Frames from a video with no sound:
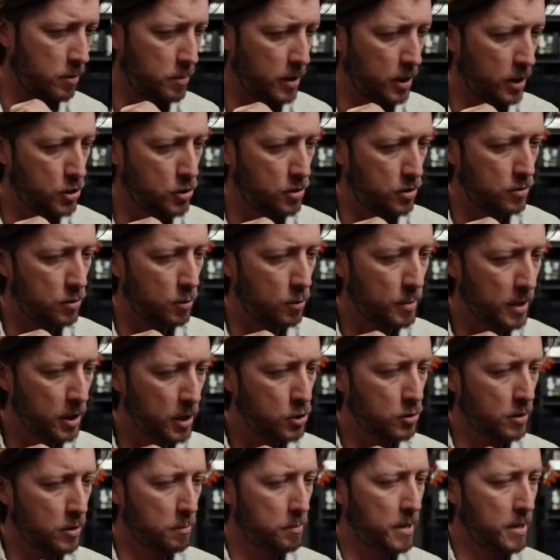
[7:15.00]
but there are some
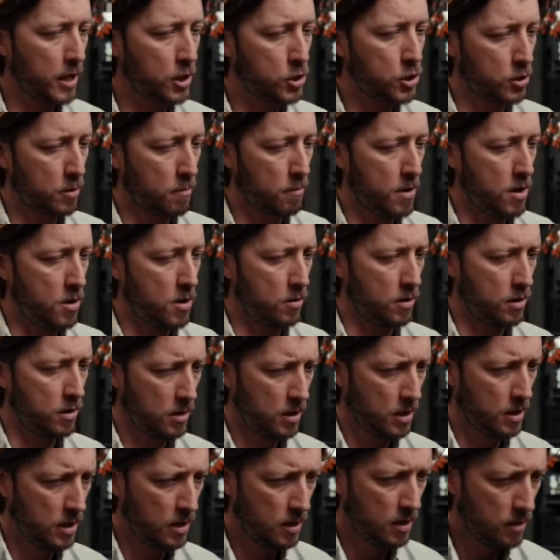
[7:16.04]
guys out there like
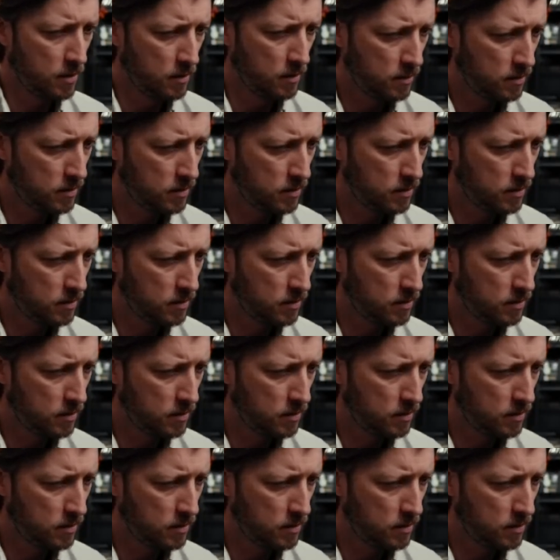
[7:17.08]
Matthew O'Brien